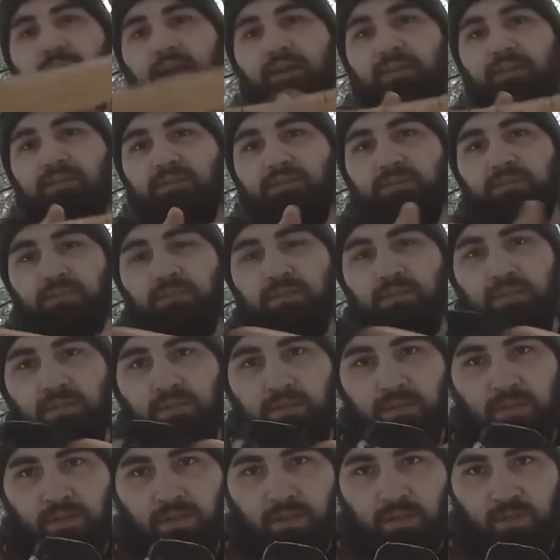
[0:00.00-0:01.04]
axe,
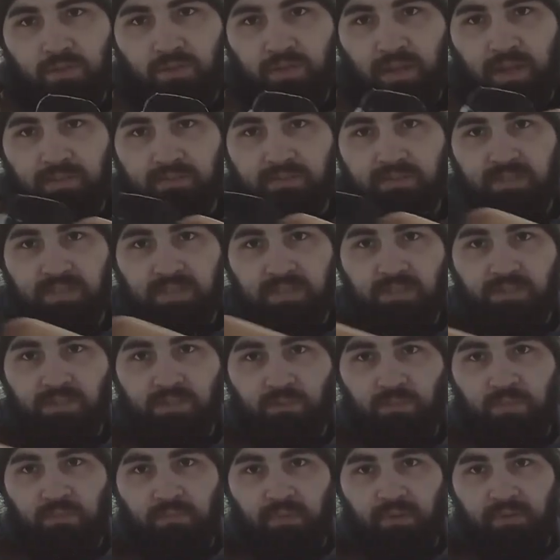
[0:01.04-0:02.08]
which you guys have seen in
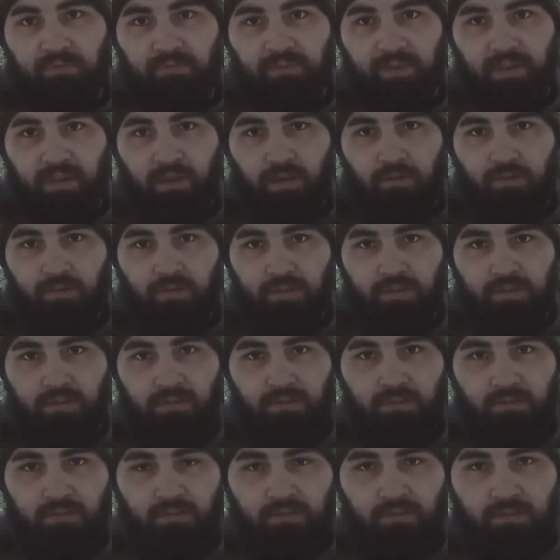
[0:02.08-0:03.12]
so many of my videos.
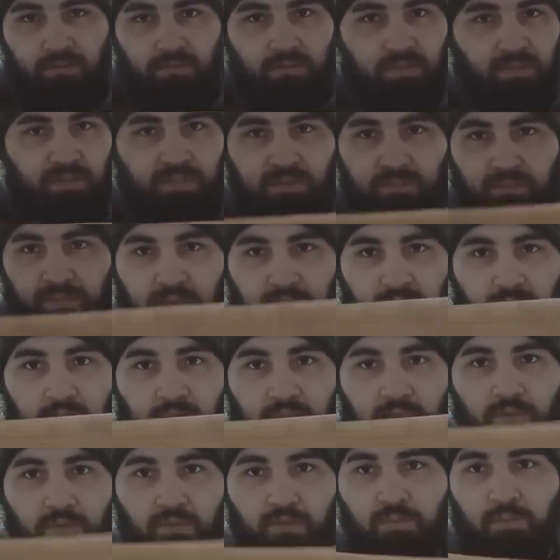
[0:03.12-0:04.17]
Just simply
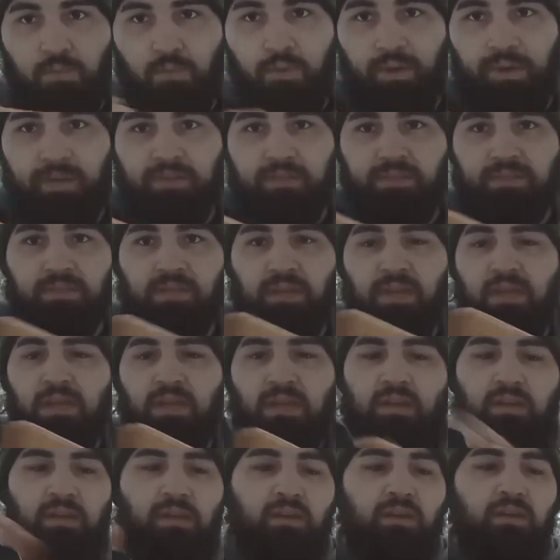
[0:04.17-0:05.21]
a Youth Boys
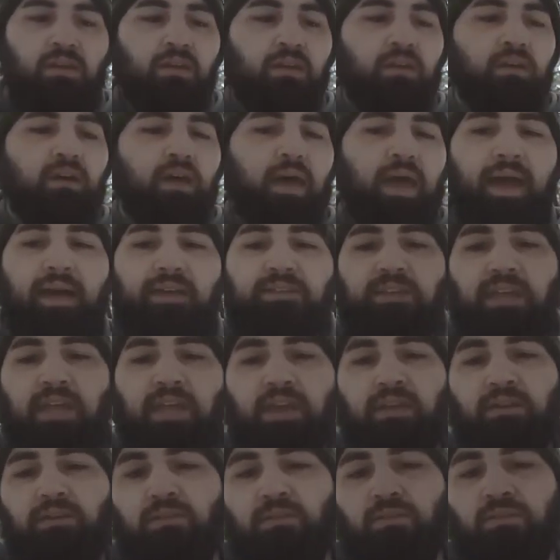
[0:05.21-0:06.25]
axe
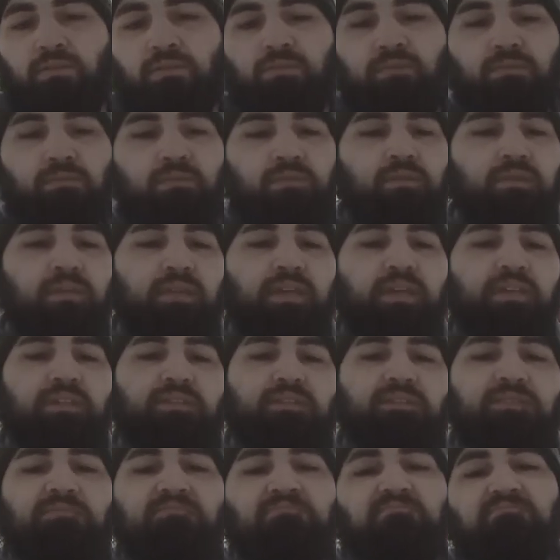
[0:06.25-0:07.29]
handle.
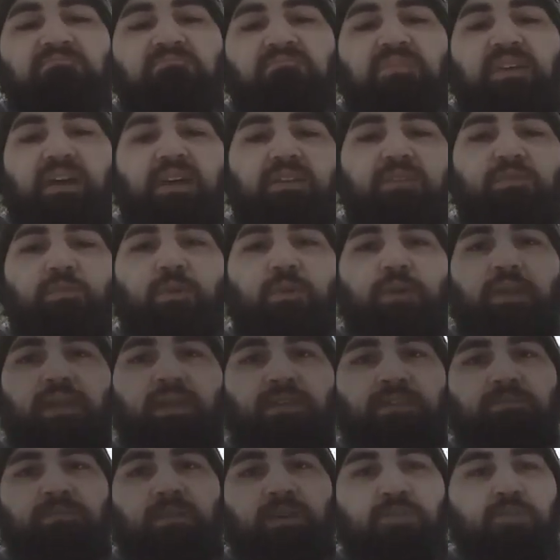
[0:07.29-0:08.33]
It's got a
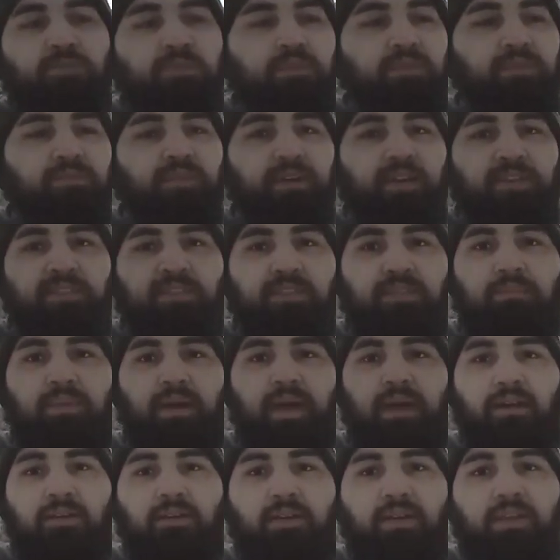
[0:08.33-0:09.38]
20-inch measurement device in the
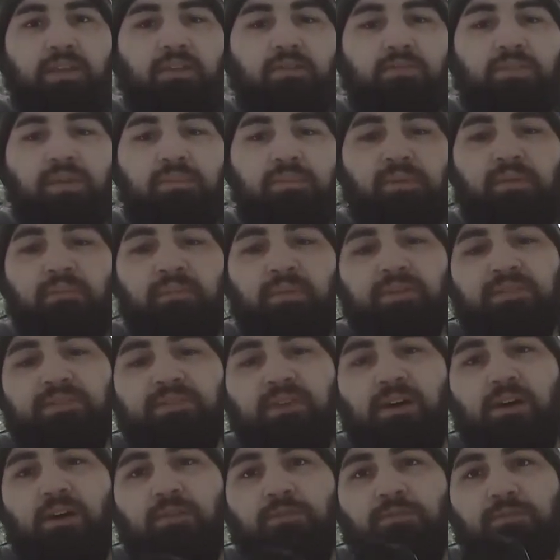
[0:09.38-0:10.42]
back right here that I made
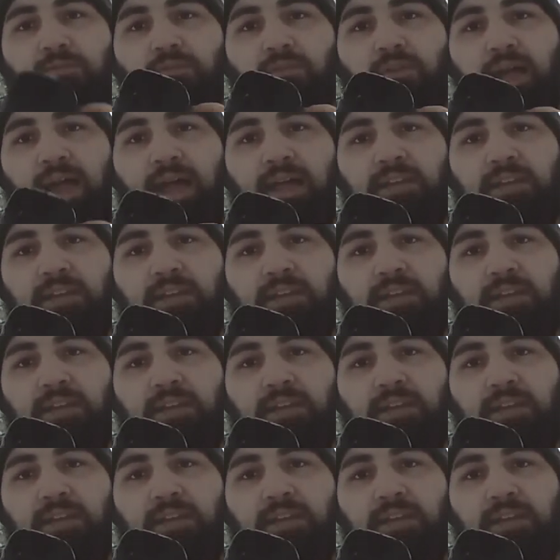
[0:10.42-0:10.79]
myself. A little